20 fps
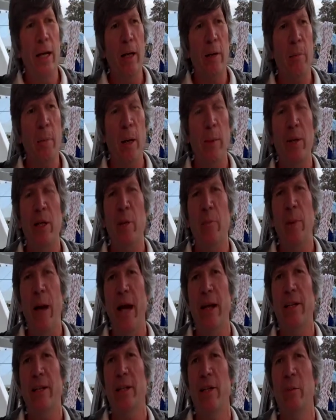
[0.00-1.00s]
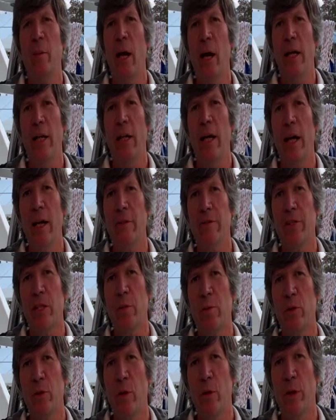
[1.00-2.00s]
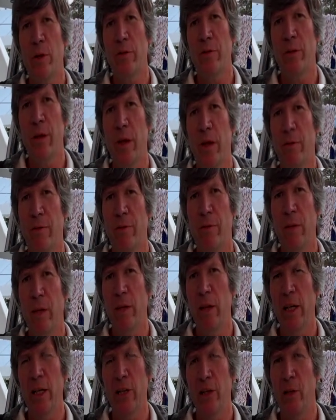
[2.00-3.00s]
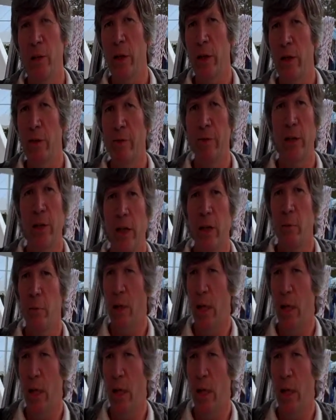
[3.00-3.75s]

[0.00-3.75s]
maybe in the back of their mind they have some sort of history or feeling.